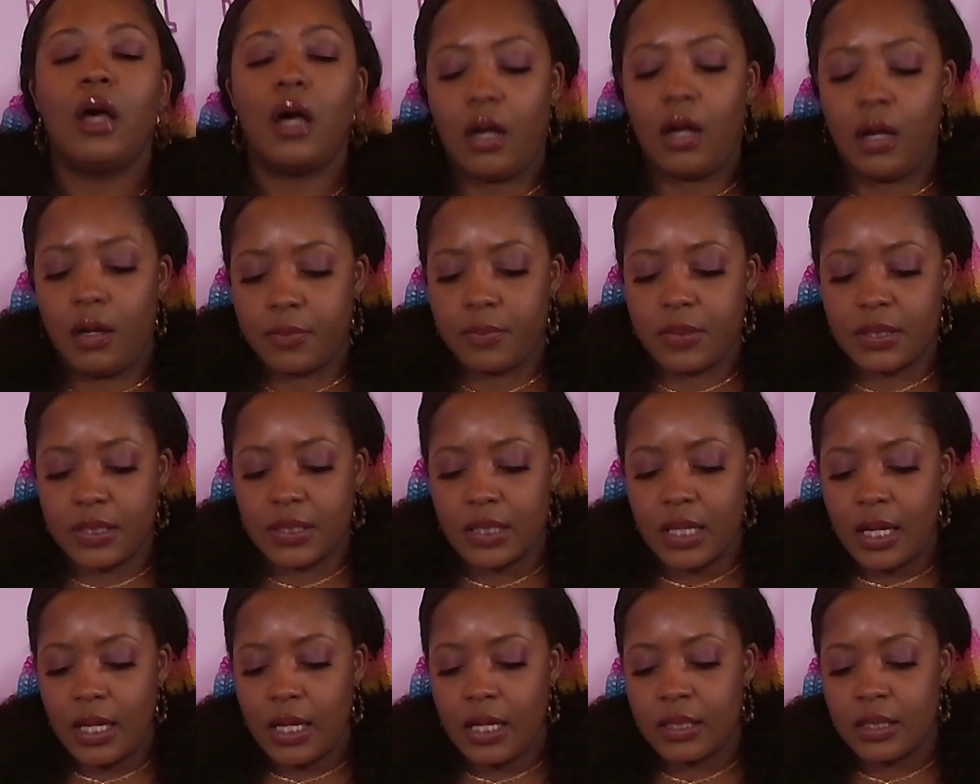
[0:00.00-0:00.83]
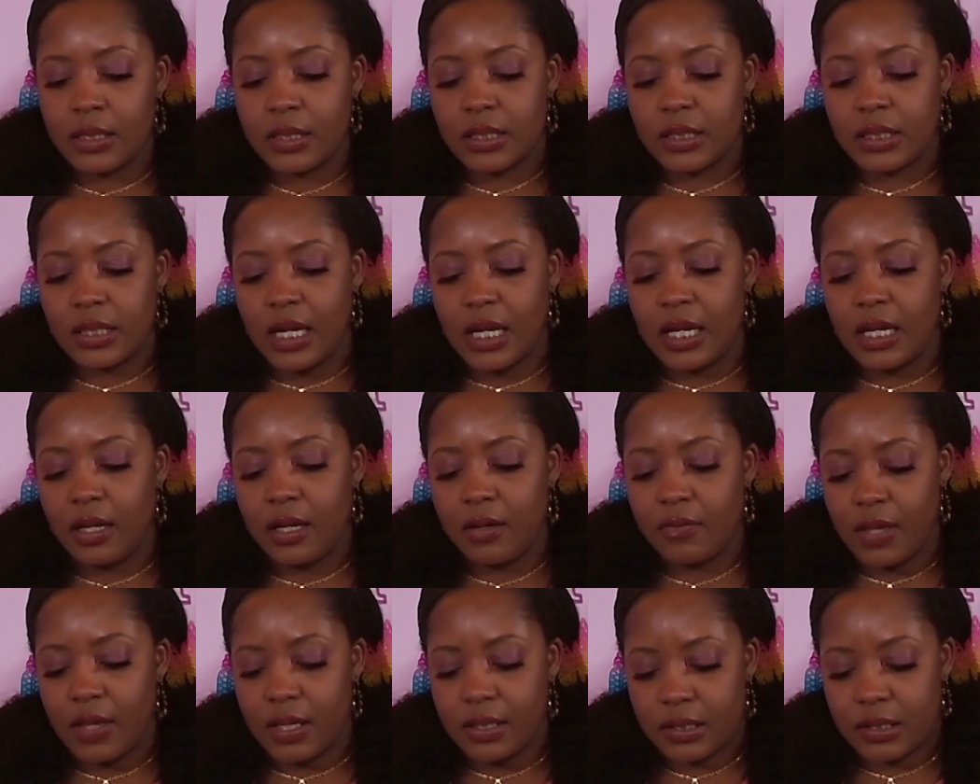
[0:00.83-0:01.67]
sends, any of
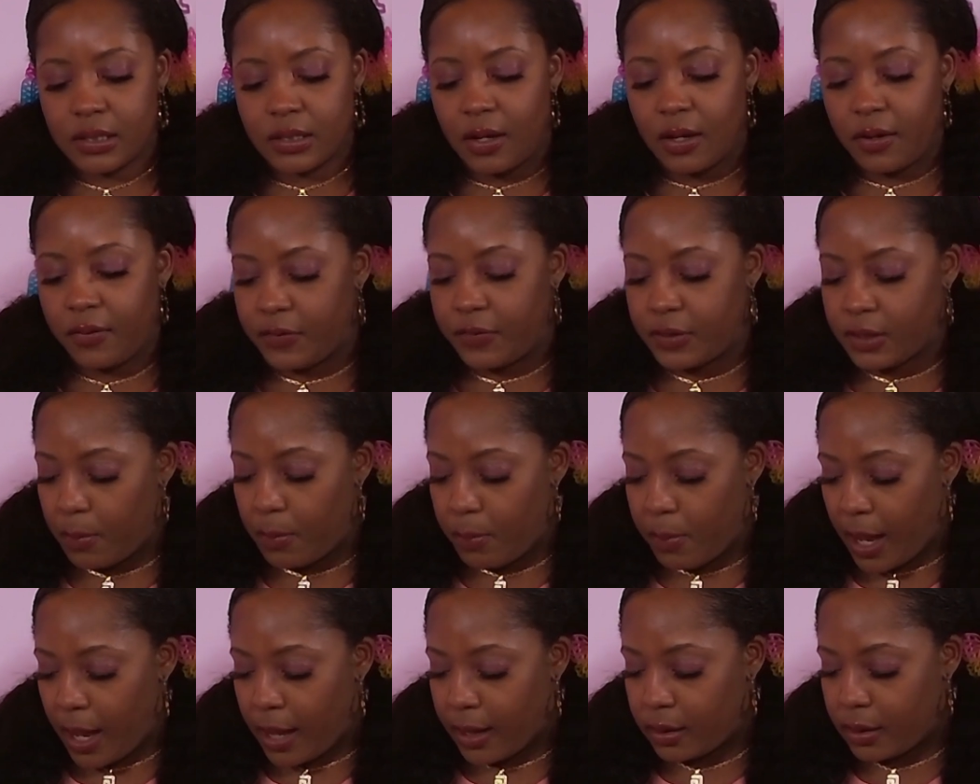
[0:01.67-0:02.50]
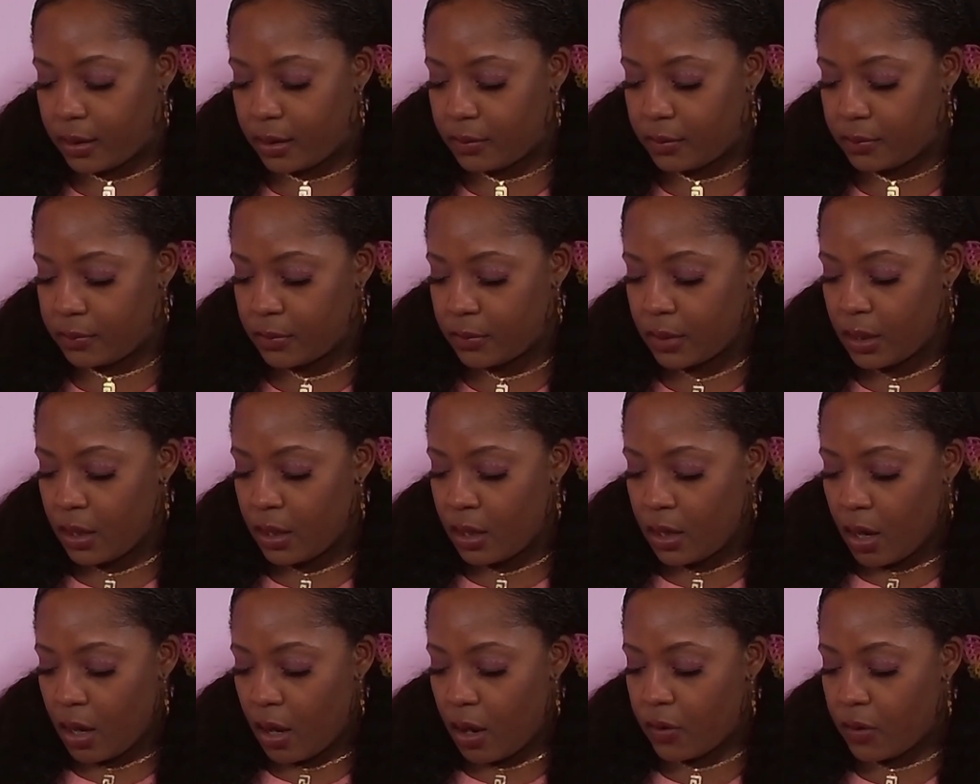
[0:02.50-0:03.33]
that stuff at the bottom.
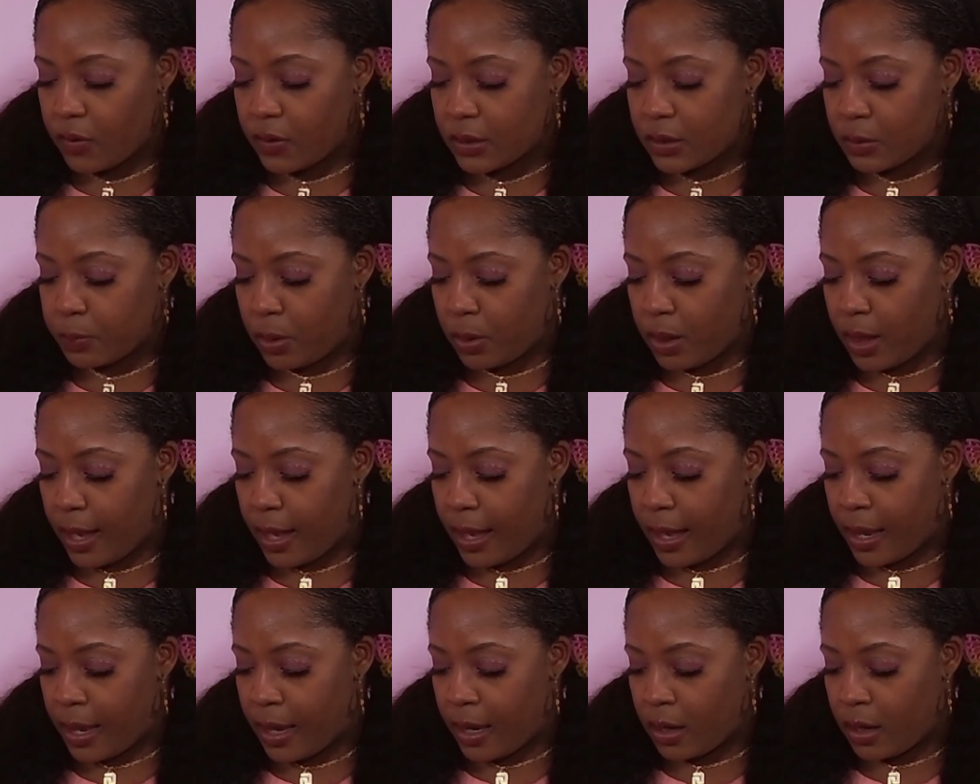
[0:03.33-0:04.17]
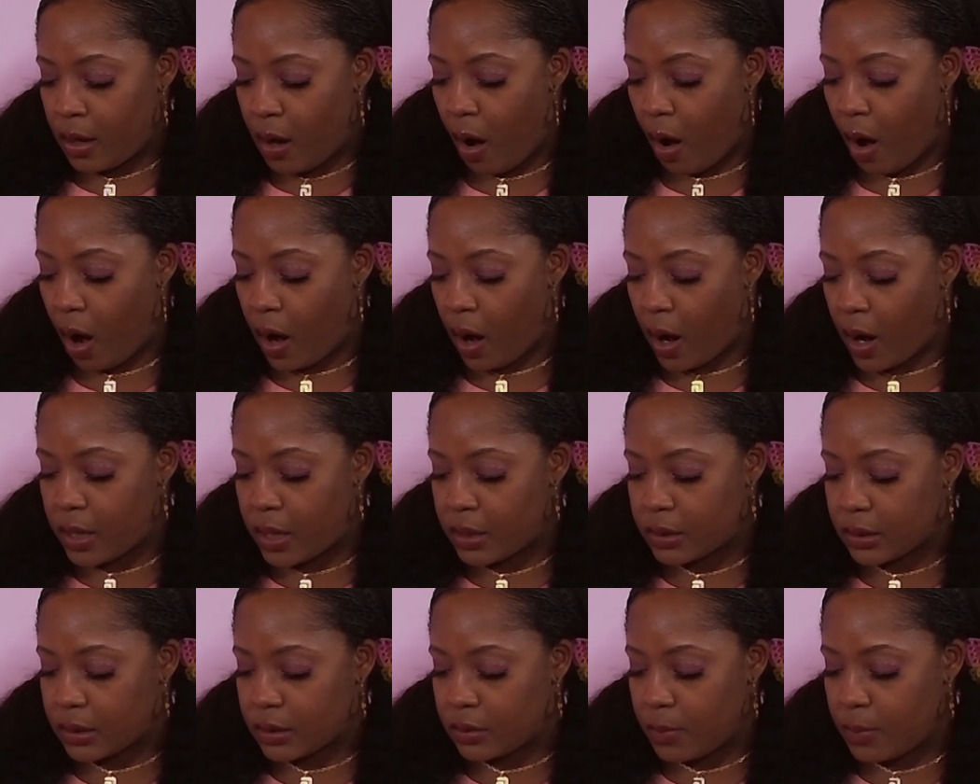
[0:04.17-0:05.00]
All this play,
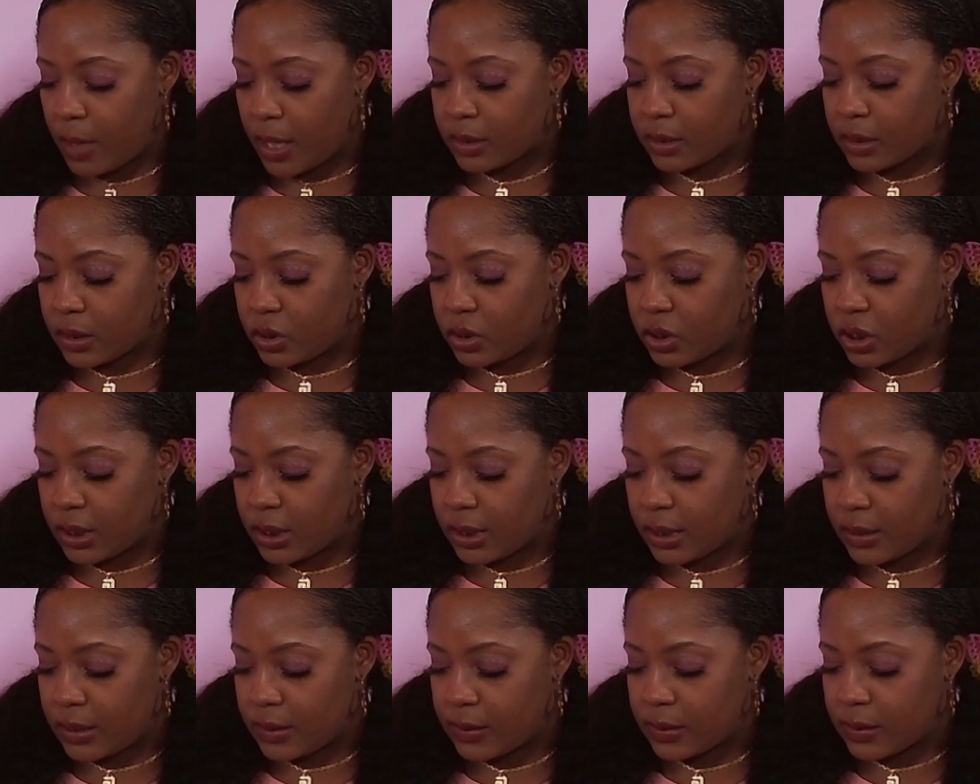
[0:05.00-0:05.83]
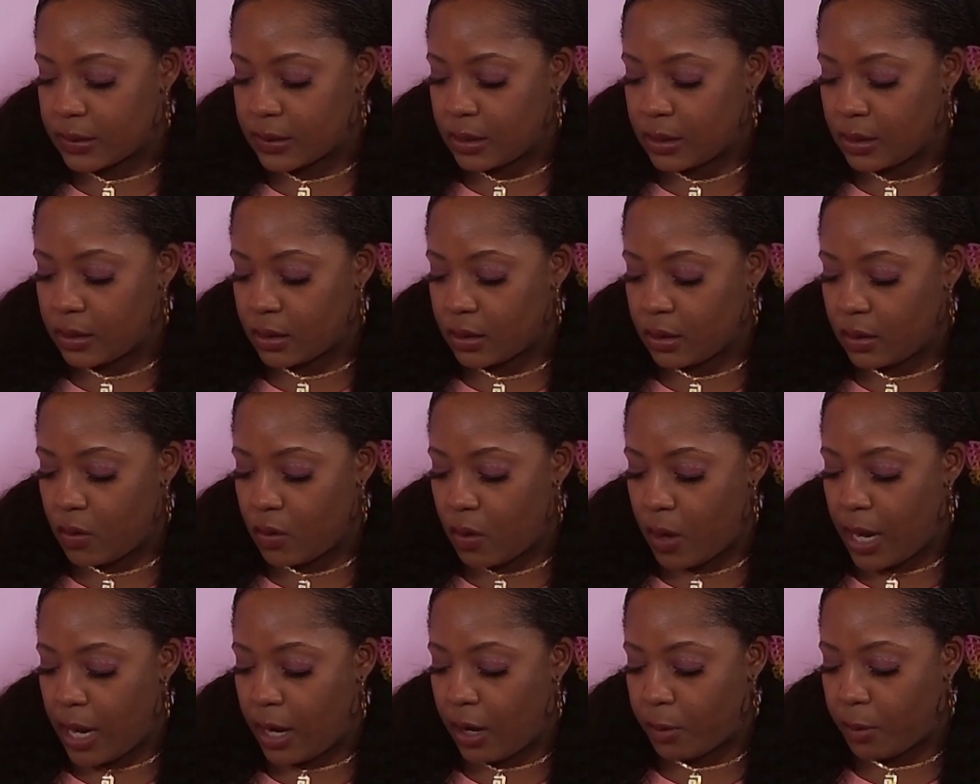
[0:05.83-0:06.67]
hearts, messages, the little
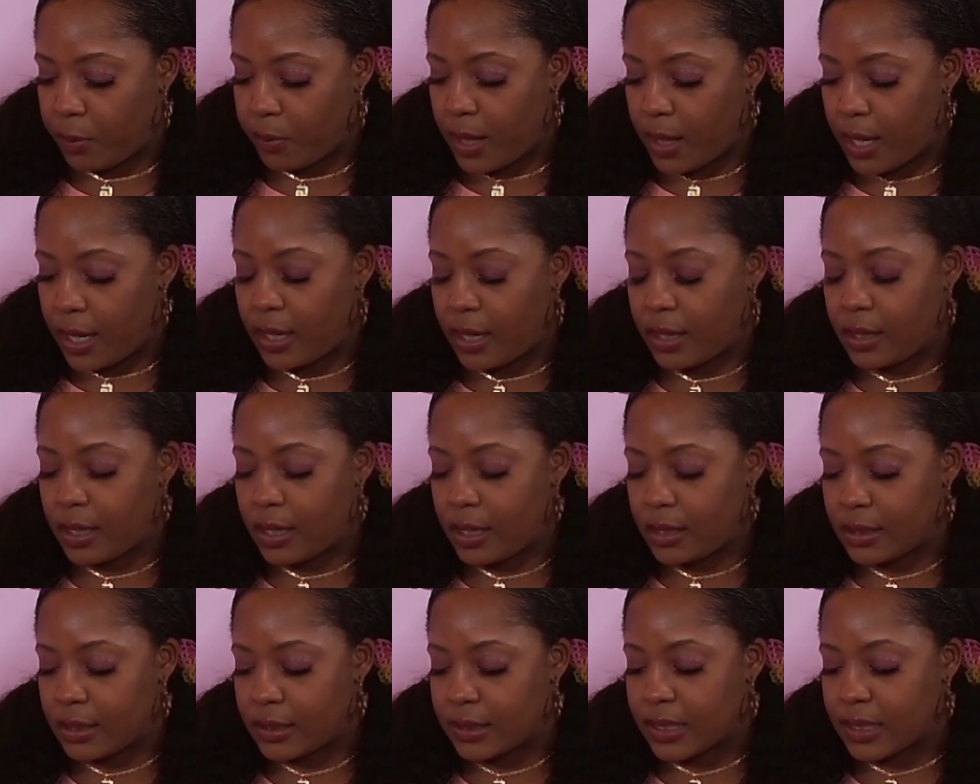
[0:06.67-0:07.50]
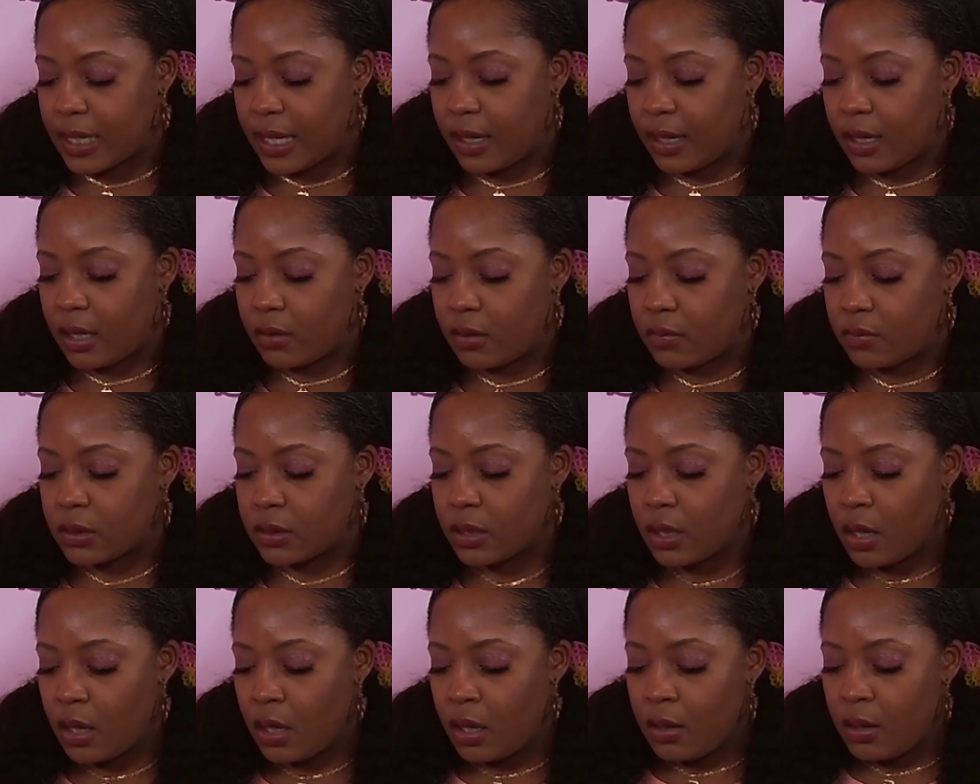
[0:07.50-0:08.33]
airplane, and the saves.
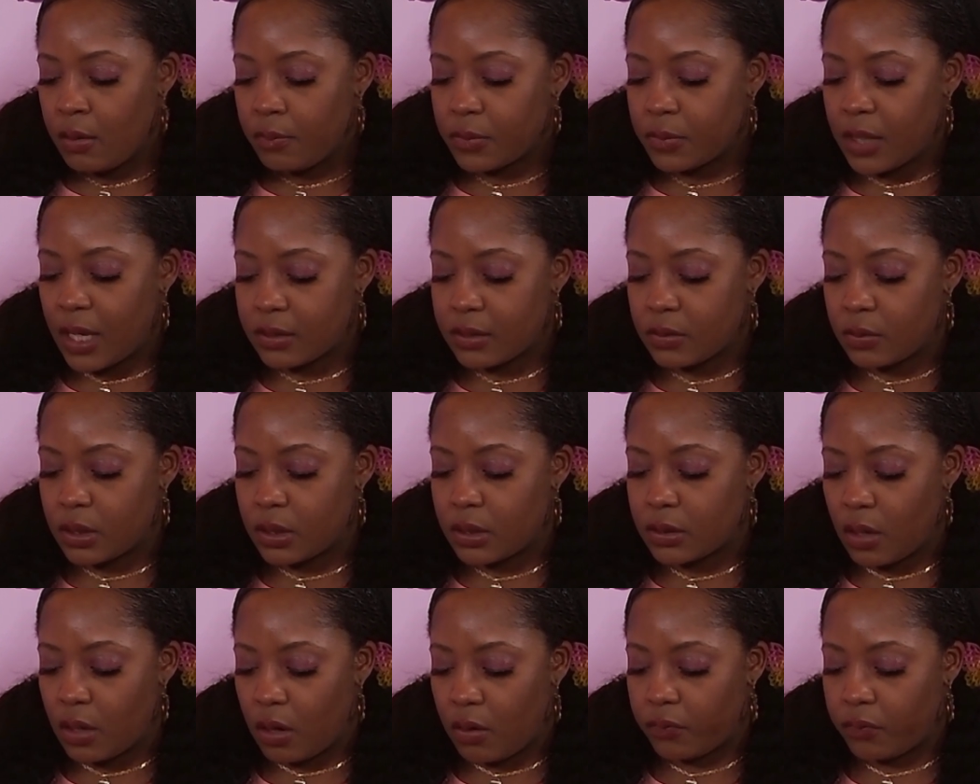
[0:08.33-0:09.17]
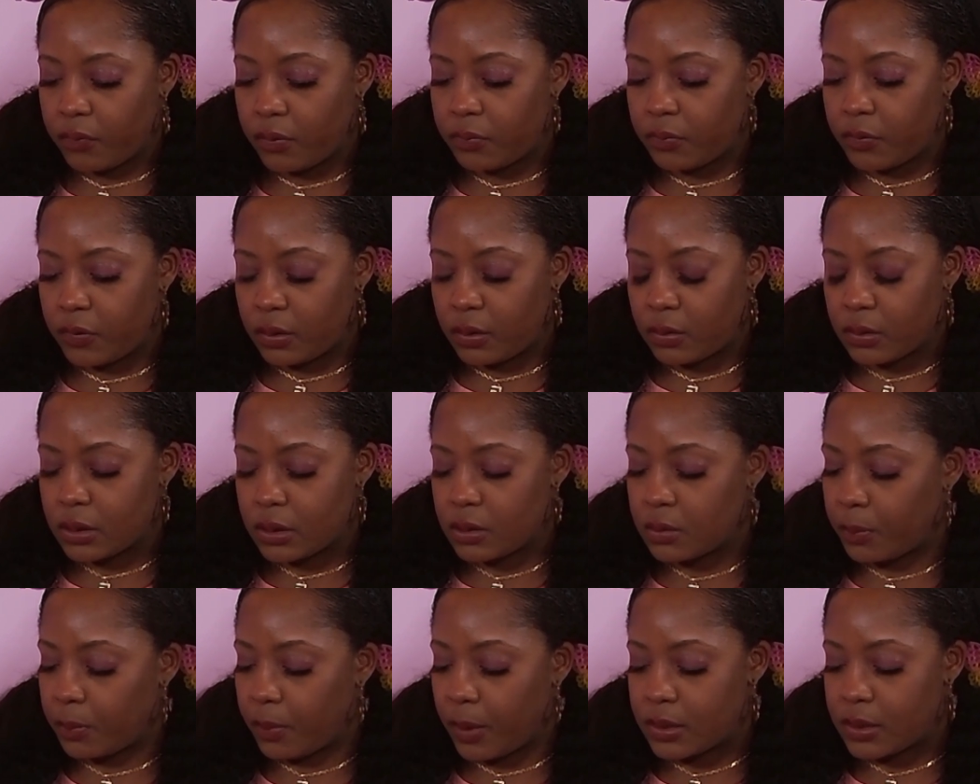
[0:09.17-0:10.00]
That's what this overview is
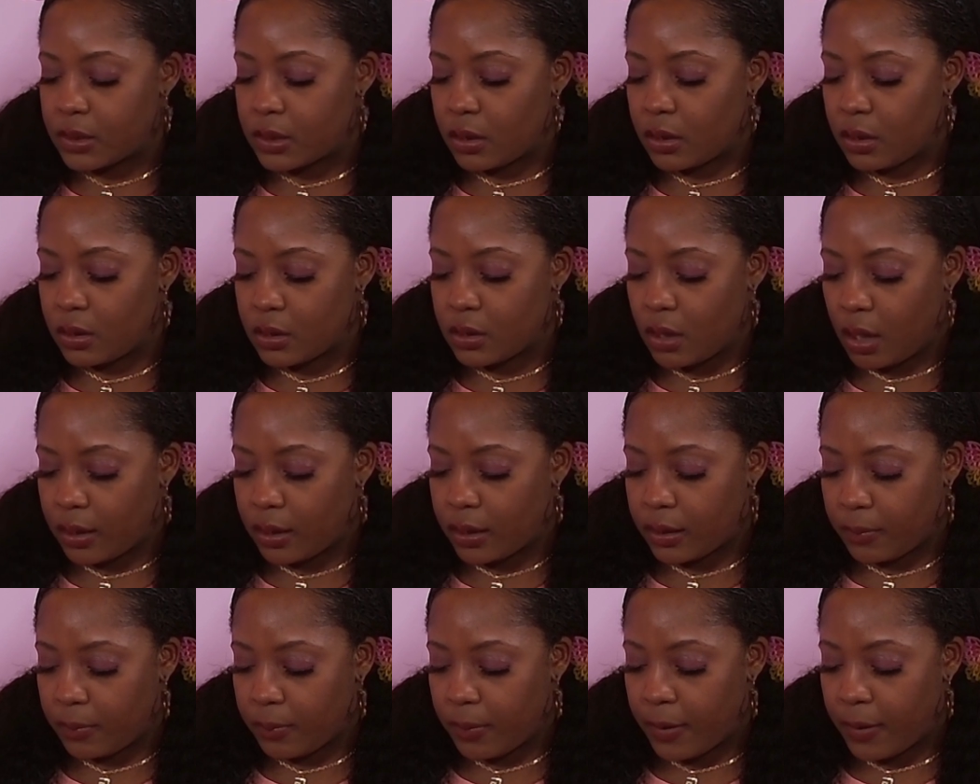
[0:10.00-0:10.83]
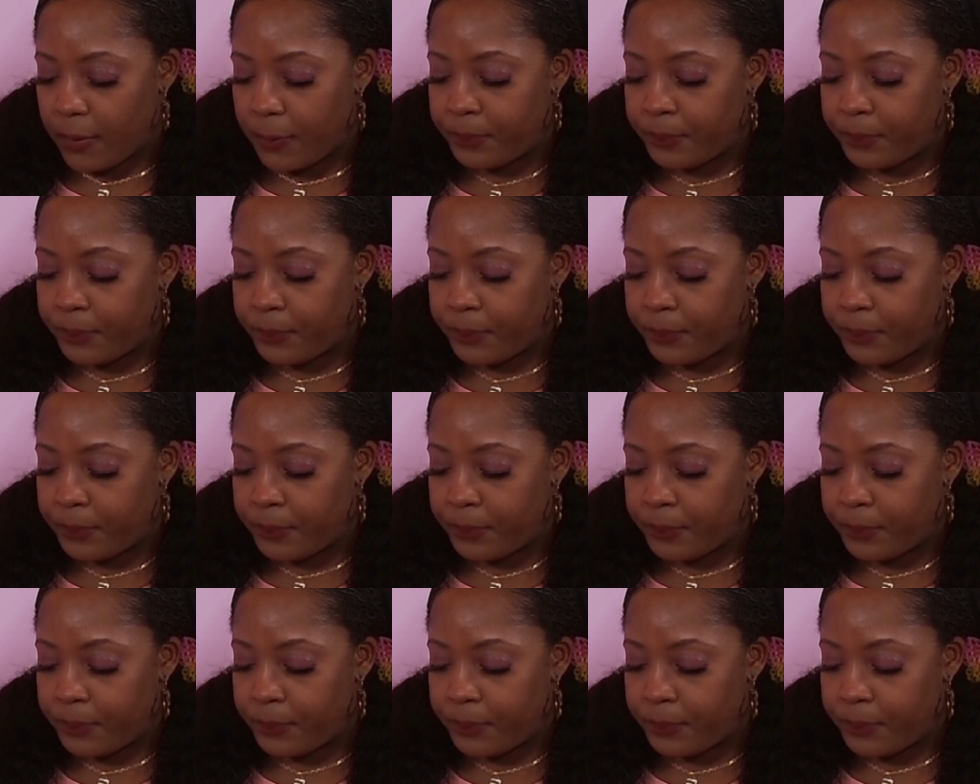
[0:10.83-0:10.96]
basically talking about.